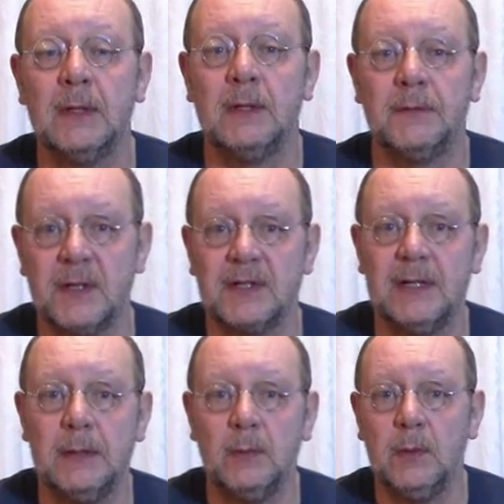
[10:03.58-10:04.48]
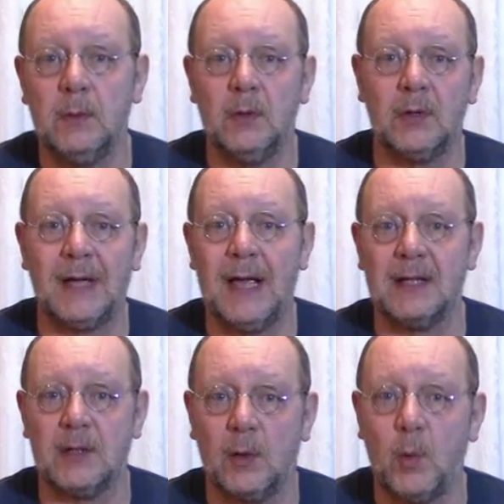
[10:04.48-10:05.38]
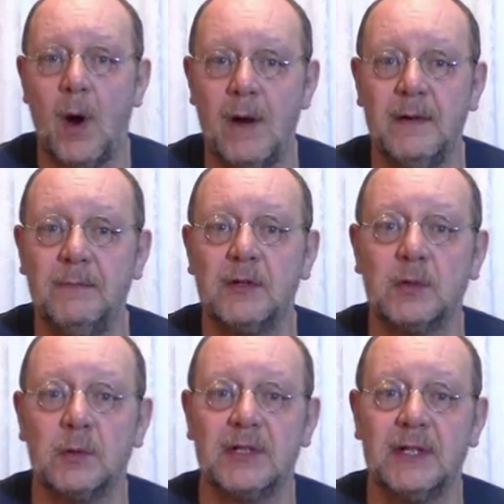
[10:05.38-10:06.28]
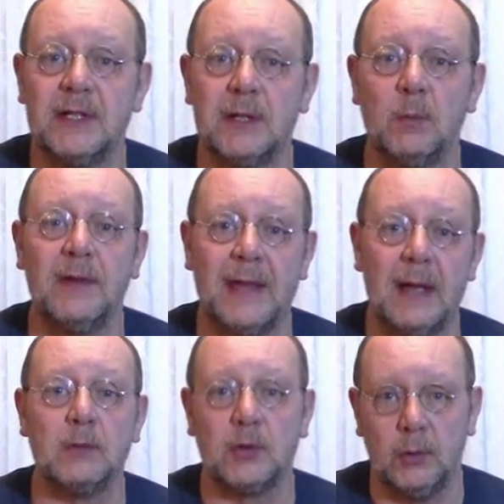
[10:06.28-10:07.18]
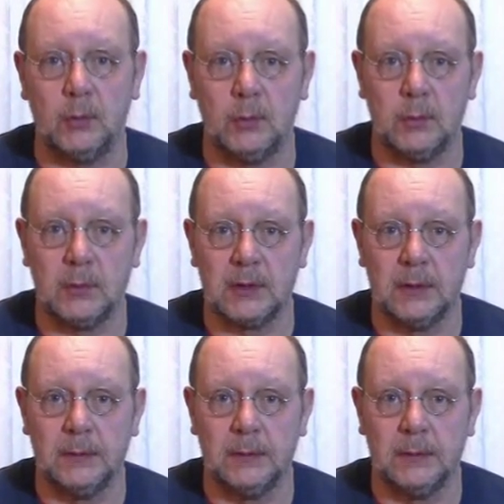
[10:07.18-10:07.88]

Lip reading: Firstly, we'll look at acquiring resources without tools.